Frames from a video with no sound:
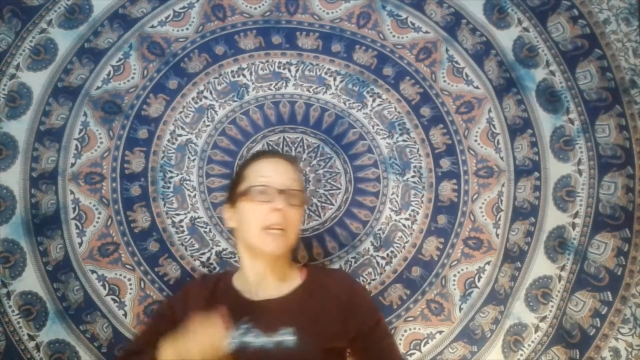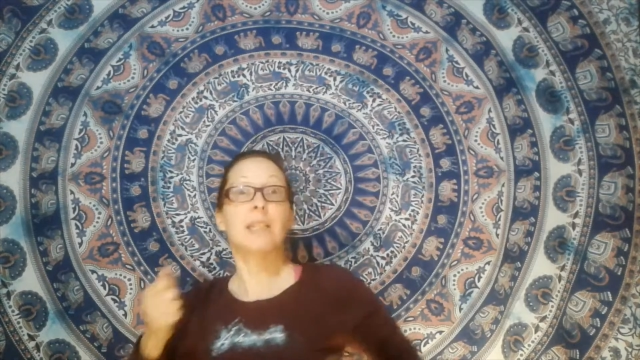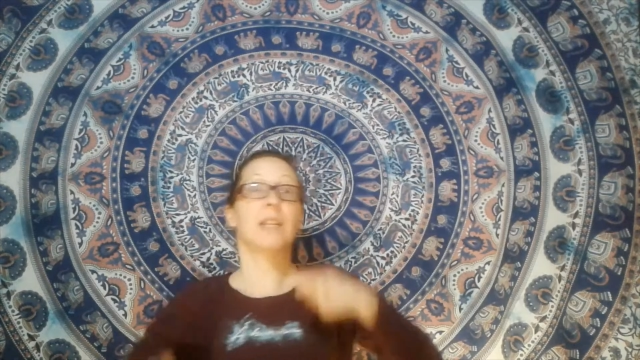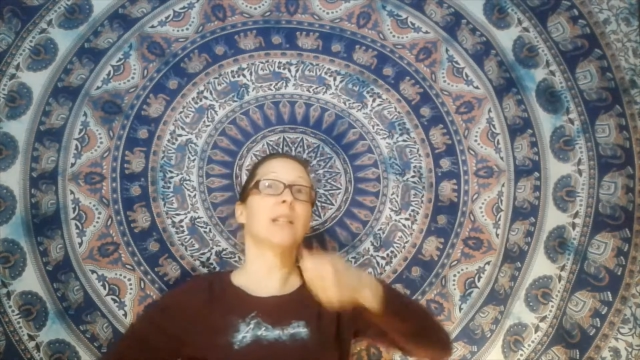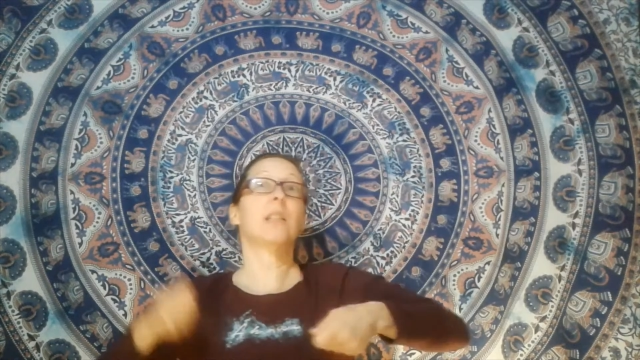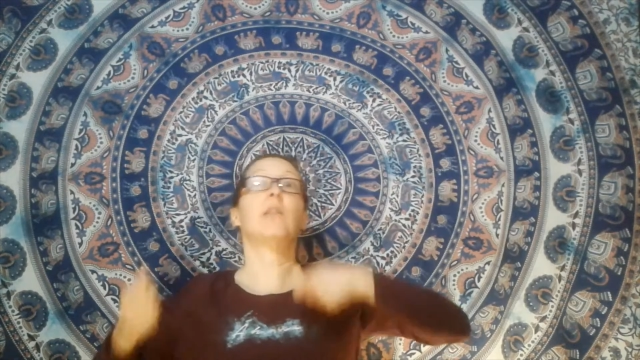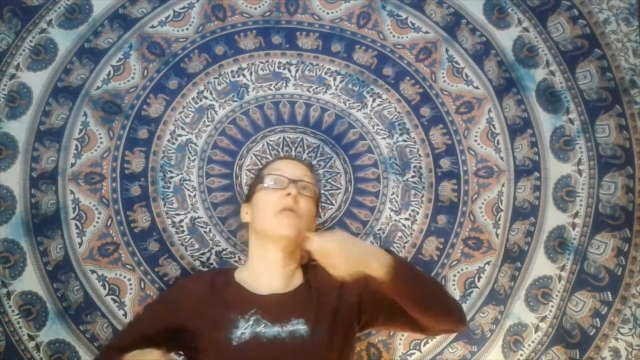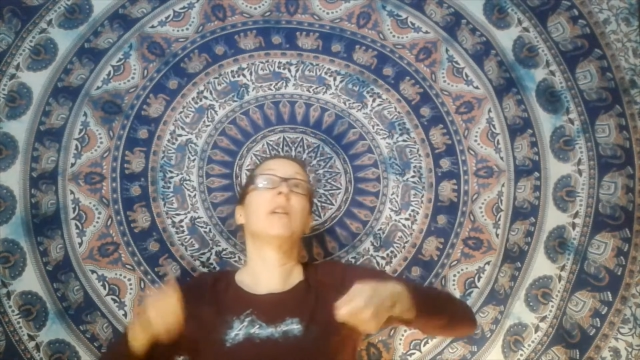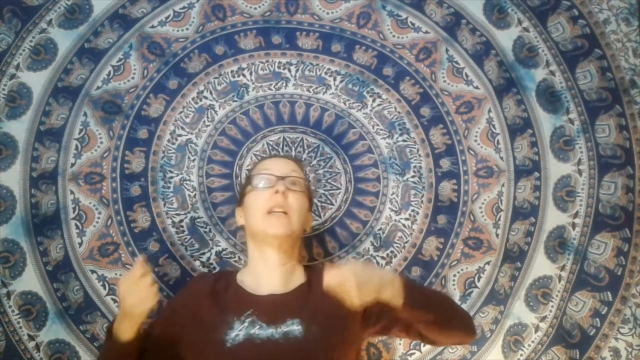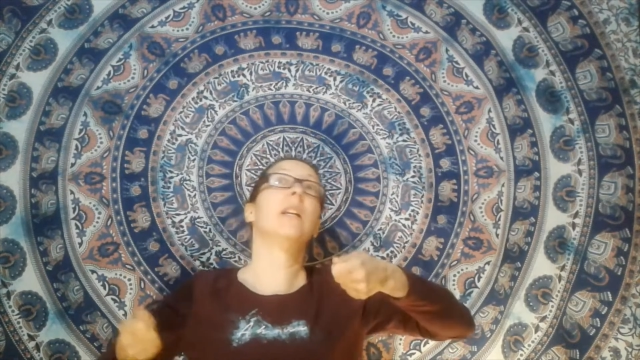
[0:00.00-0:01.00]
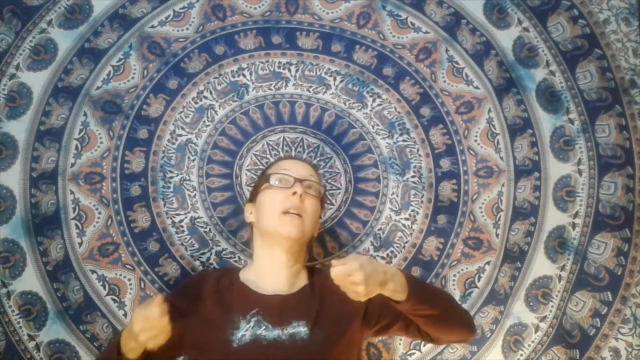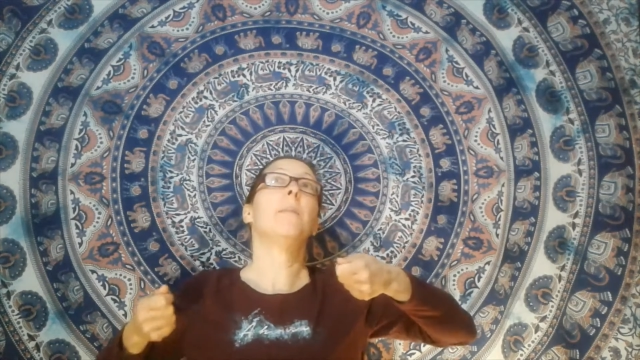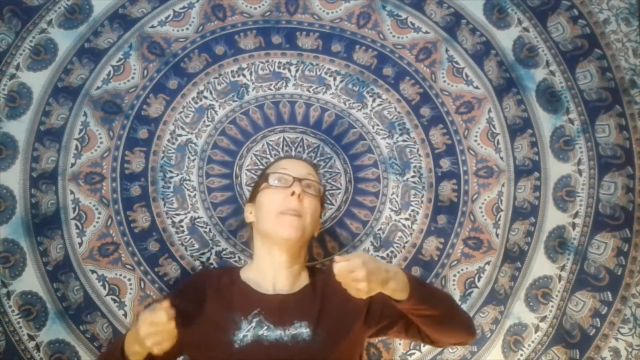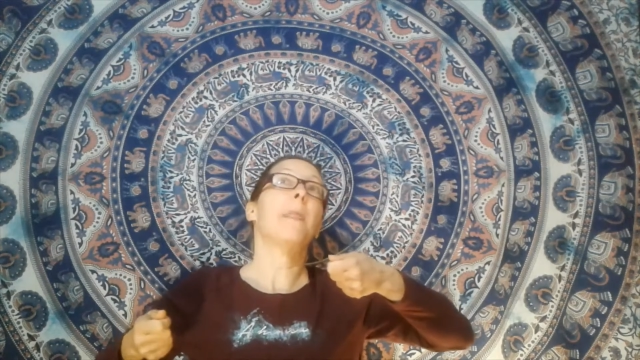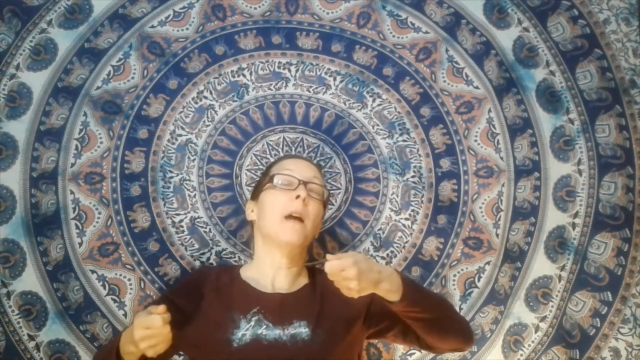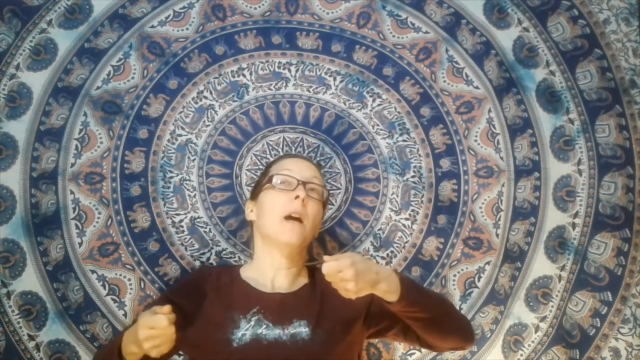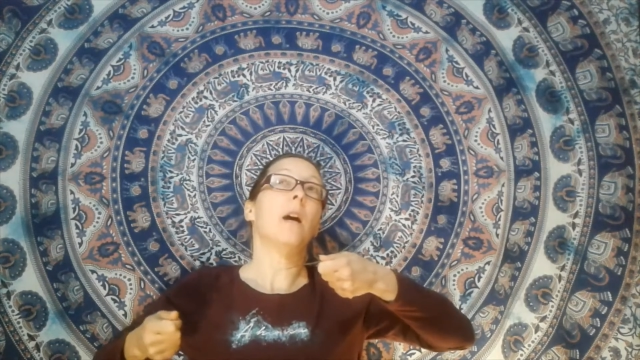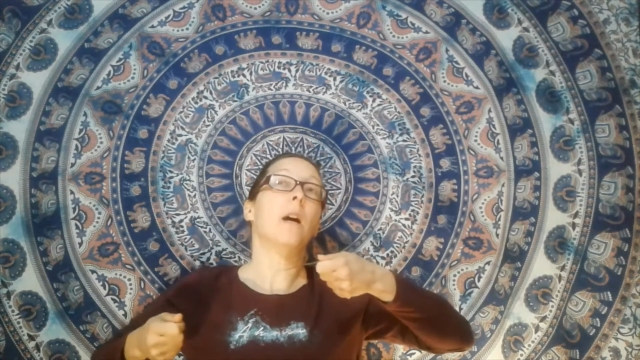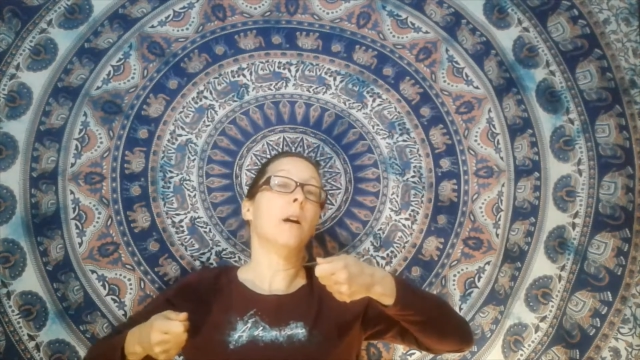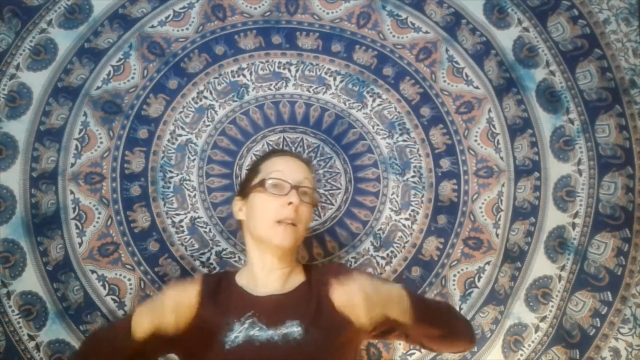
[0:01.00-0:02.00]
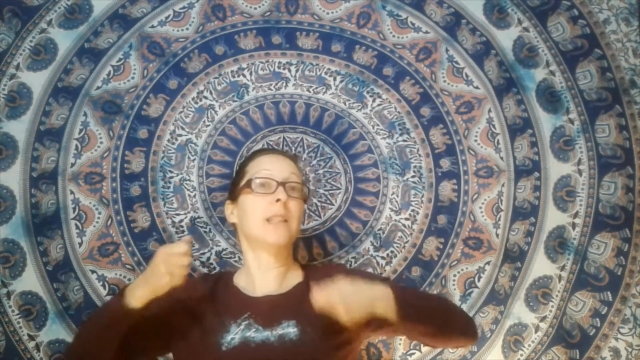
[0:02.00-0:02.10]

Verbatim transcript: It doesn't really uh,